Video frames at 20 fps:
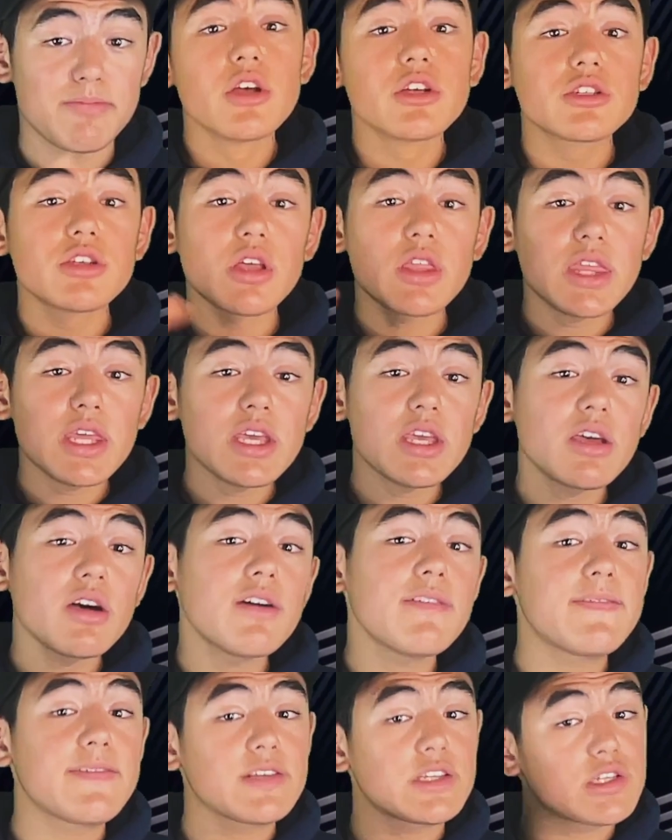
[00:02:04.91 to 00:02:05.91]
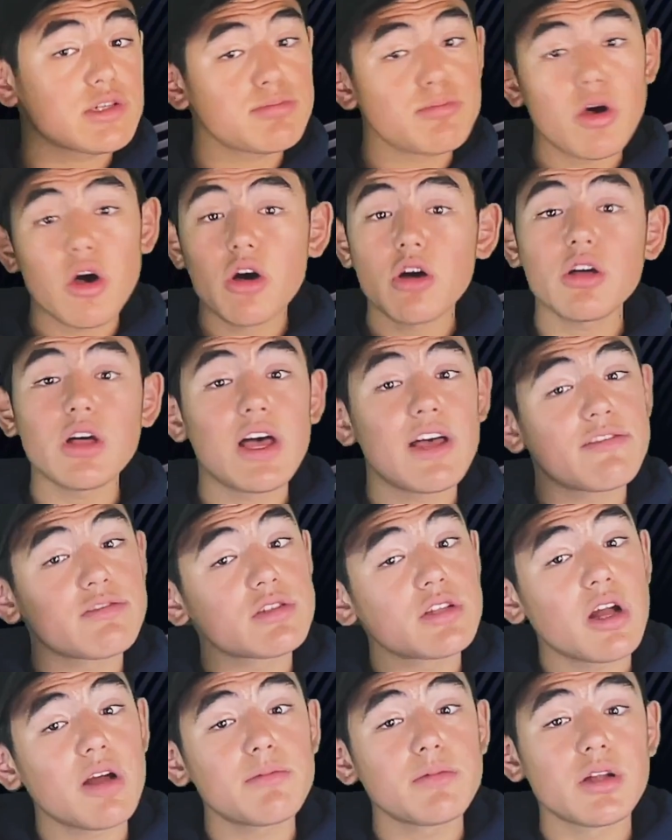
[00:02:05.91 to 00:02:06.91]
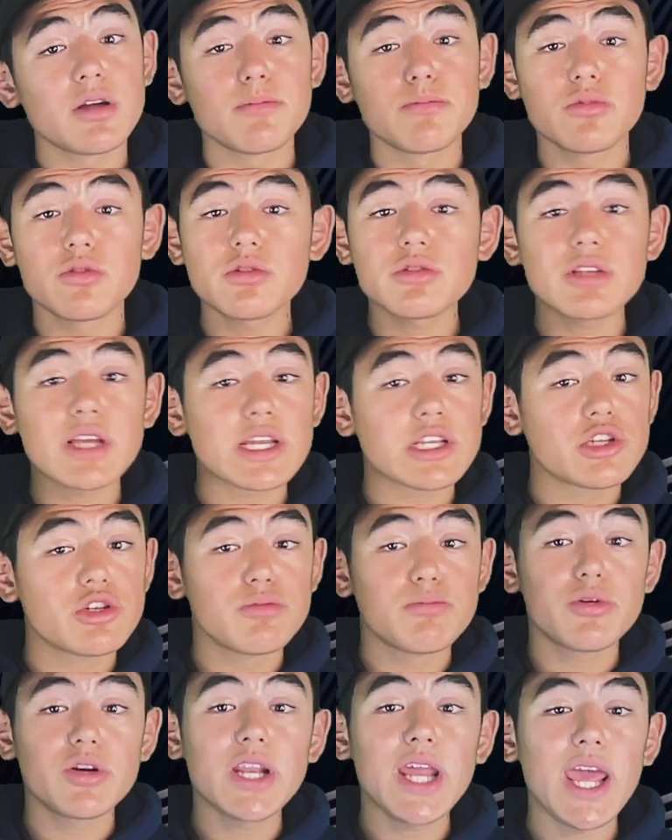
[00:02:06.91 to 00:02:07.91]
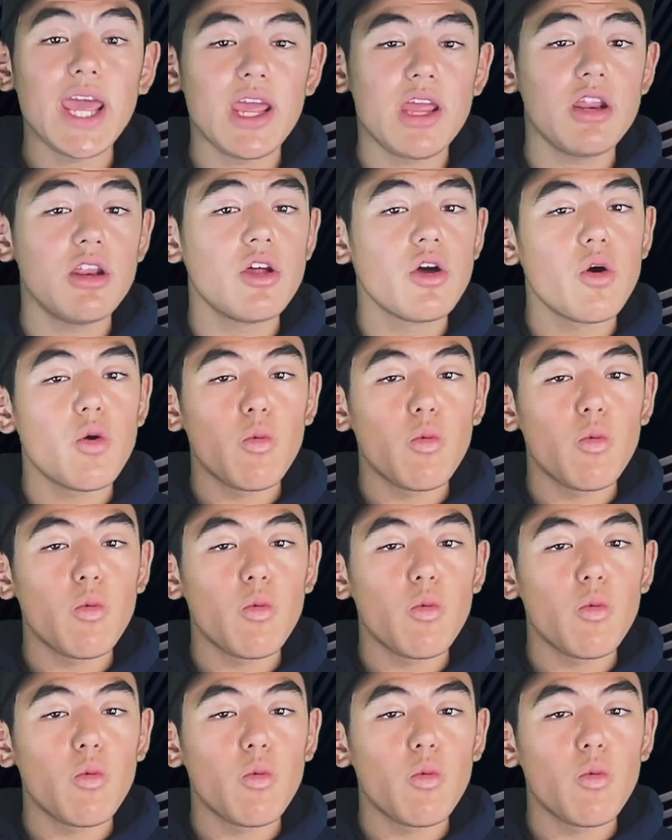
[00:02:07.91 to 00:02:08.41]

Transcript: So think of small f-stop numbers like 2.8,